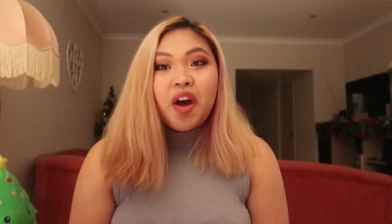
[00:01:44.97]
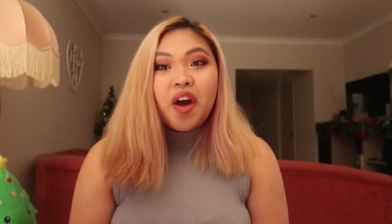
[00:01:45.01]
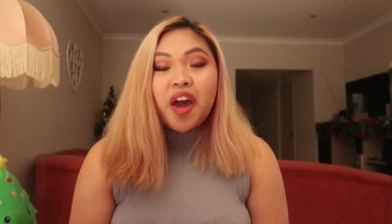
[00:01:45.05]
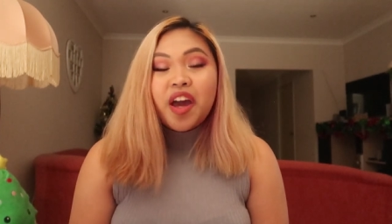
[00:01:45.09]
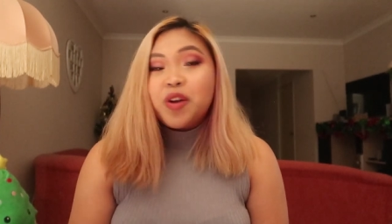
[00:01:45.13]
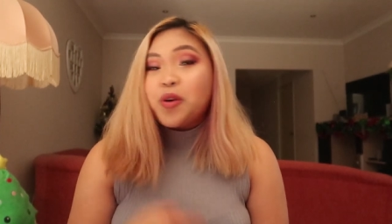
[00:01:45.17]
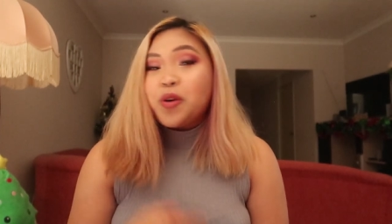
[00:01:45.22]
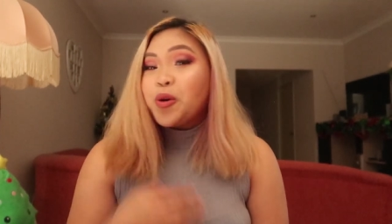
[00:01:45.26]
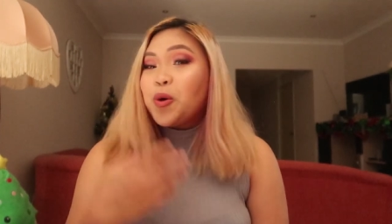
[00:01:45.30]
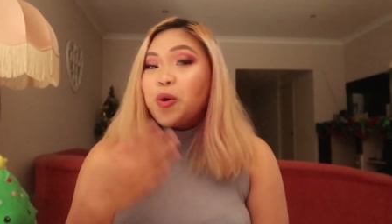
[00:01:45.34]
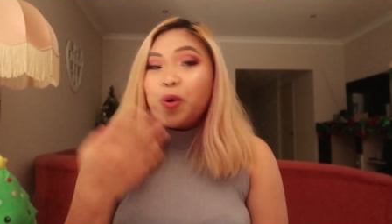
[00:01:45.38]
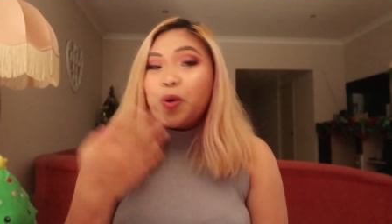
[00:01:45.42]

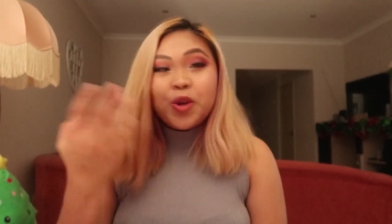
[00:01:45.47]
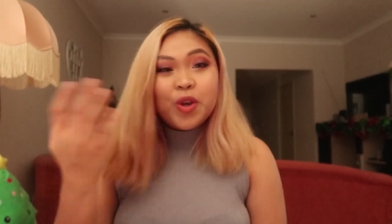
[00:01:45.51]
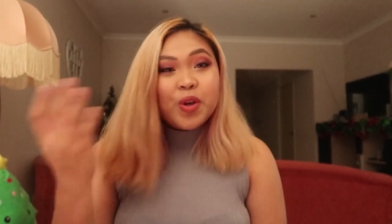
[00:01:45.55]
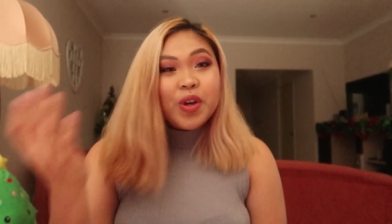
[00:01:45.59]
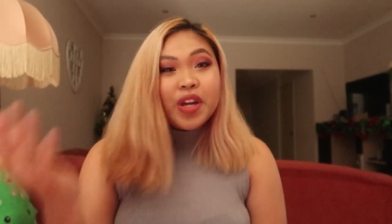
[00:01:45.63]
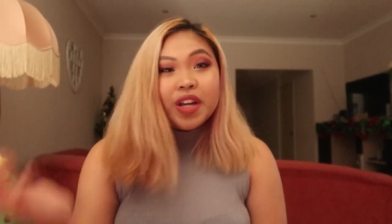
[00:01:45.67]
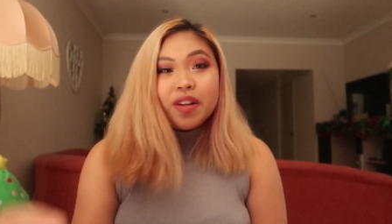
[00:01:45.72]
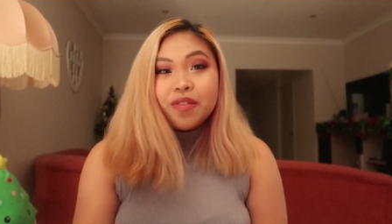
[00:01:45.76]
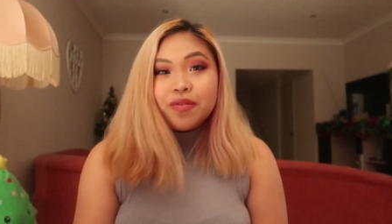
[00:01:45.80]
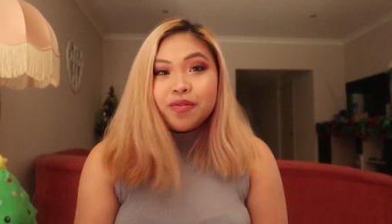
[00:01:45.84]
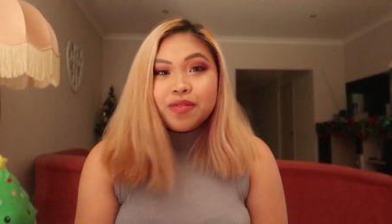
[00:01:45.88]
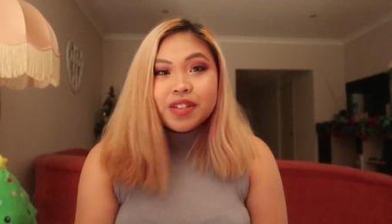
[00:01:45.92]
eh, or you
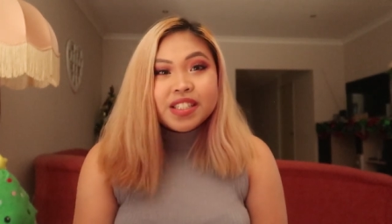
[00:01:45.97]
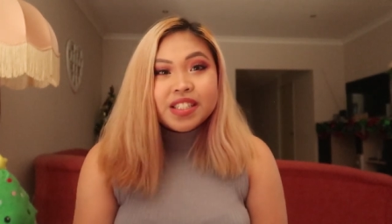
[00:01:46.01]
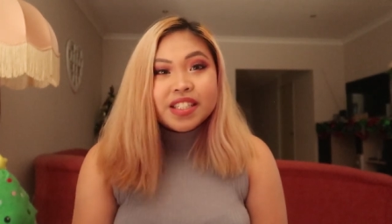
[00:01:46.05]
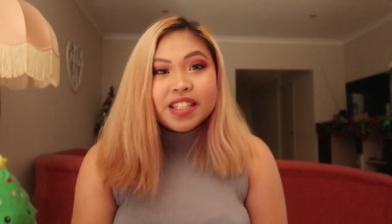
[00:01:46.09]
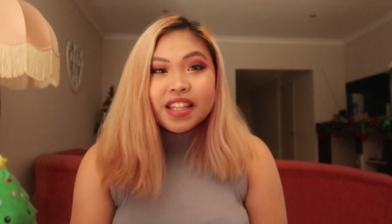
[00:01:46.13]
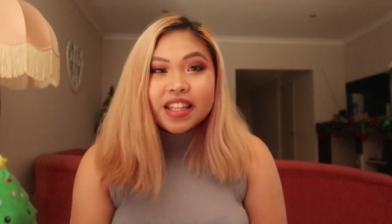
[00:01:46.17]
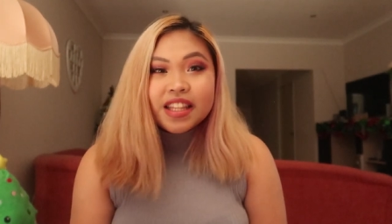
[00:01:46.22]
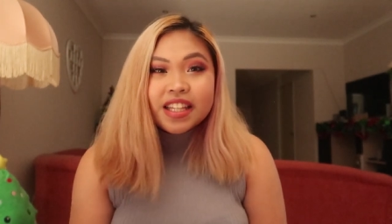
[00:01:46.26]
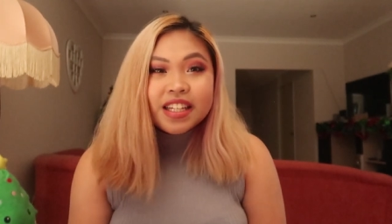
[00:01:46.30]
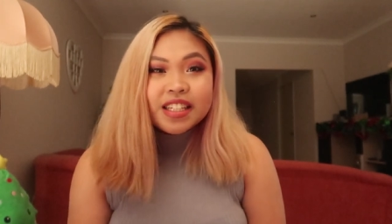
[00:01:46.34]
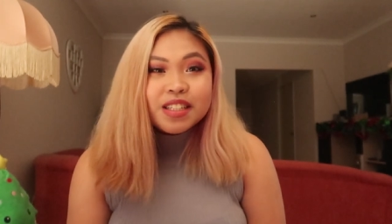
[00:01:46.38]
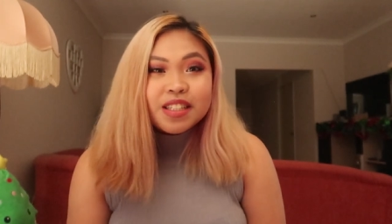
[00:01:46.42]
can
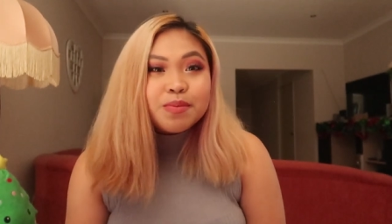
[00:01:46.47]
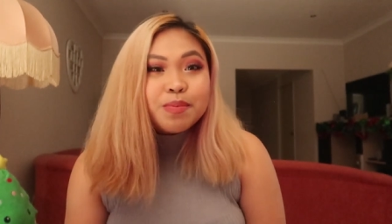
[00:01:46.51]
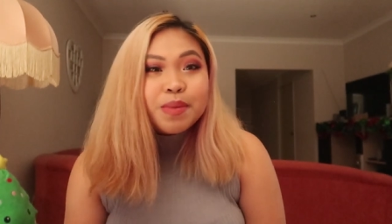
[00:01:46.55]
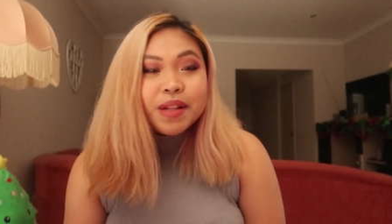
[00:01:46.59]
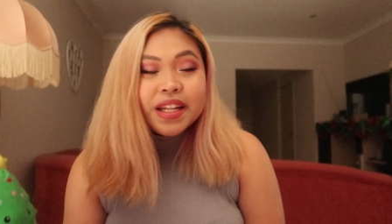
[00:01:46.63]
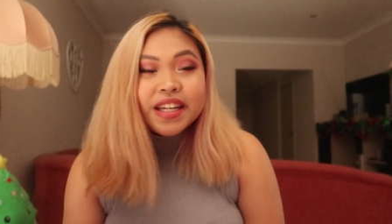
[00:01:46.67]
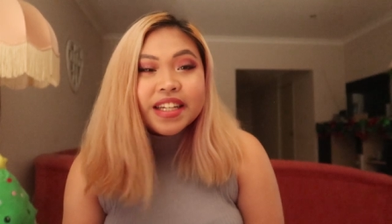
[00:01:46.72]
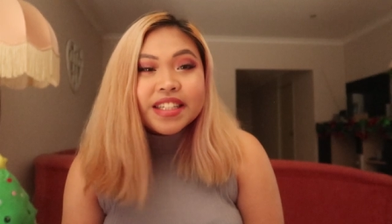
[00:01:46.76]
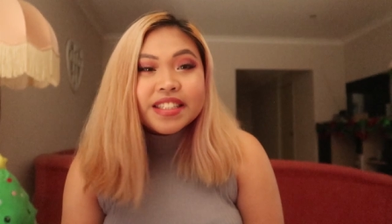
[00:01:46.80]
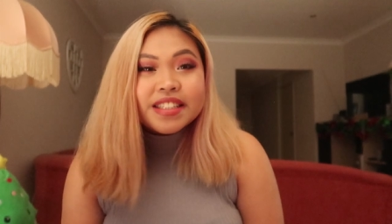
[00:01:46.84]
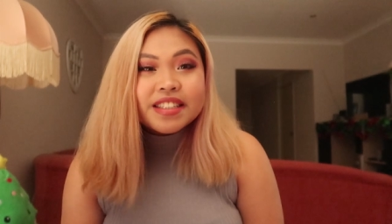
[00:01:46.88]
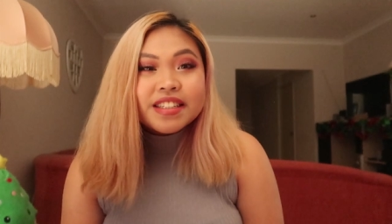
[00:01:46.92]
visit these
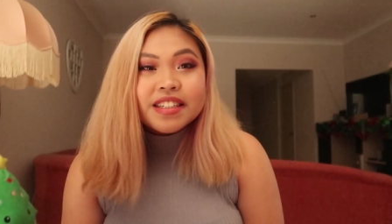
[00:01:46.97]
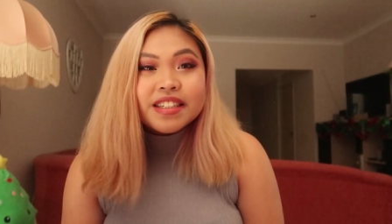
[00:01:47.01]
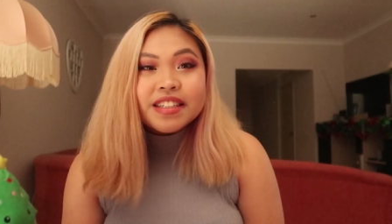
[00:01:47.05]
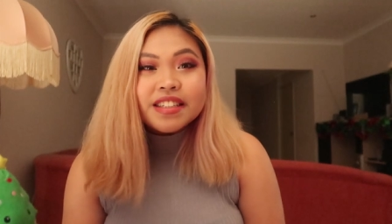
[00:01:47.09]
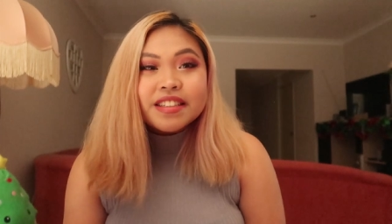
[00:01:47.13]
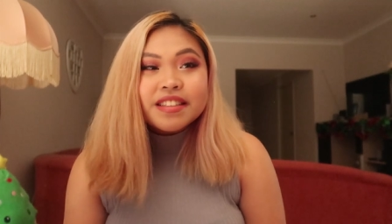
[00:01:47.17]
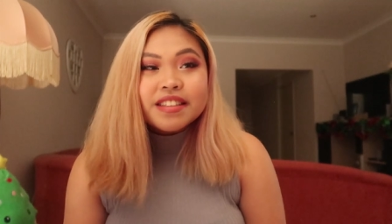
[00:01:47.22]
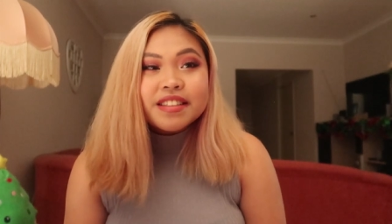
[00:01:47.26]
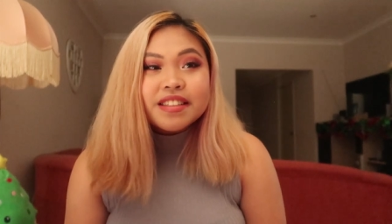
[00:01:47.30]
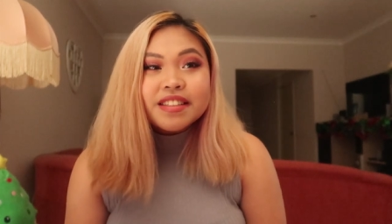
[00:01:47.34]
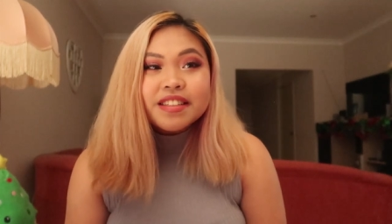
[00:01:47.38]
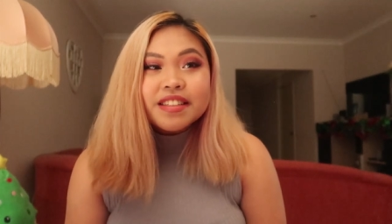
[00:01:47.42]

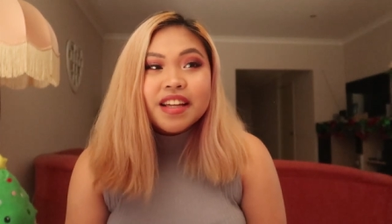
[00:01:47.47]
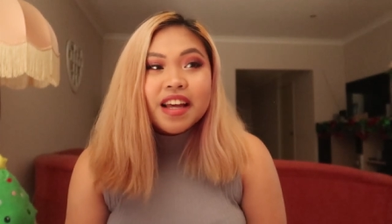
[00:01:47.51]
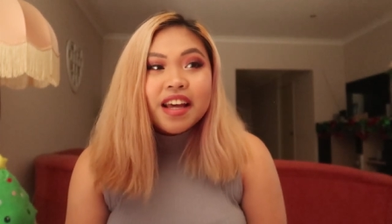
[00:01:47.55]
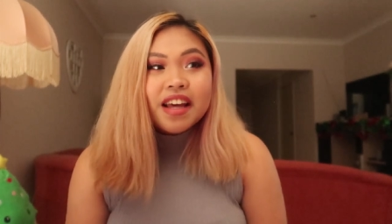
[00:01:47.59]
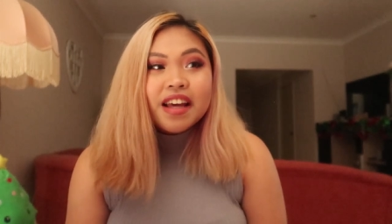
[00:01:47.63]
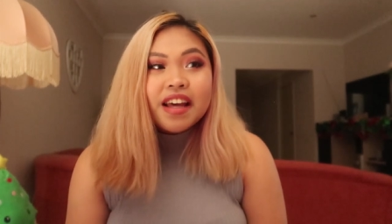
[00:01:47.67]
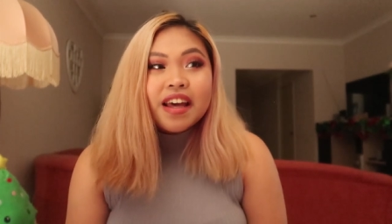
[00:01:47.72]
places